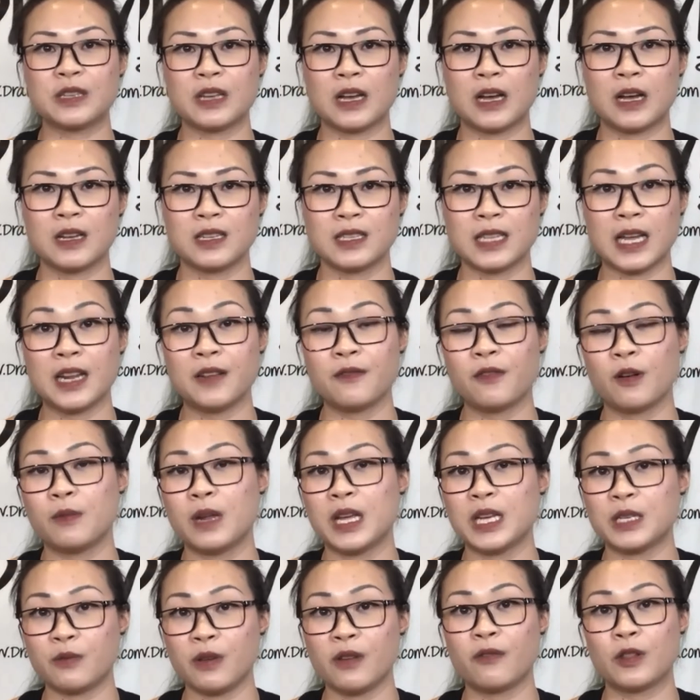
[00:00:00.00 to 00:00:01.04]
starting from
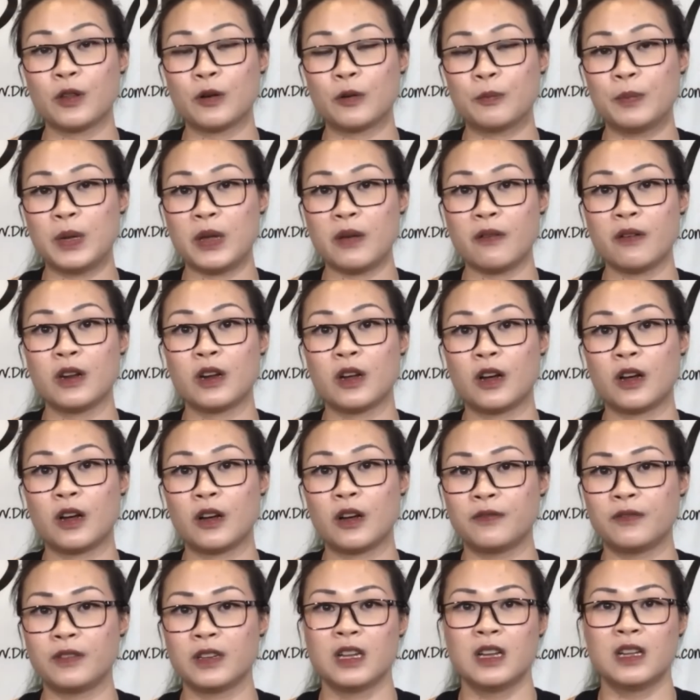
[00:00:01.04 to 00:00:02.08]
next week for the period of
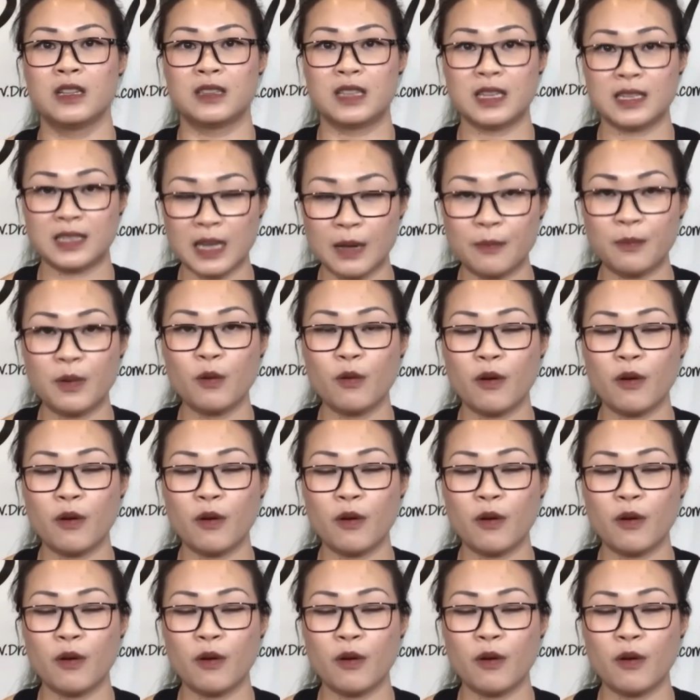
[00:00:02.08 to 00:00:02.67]
December.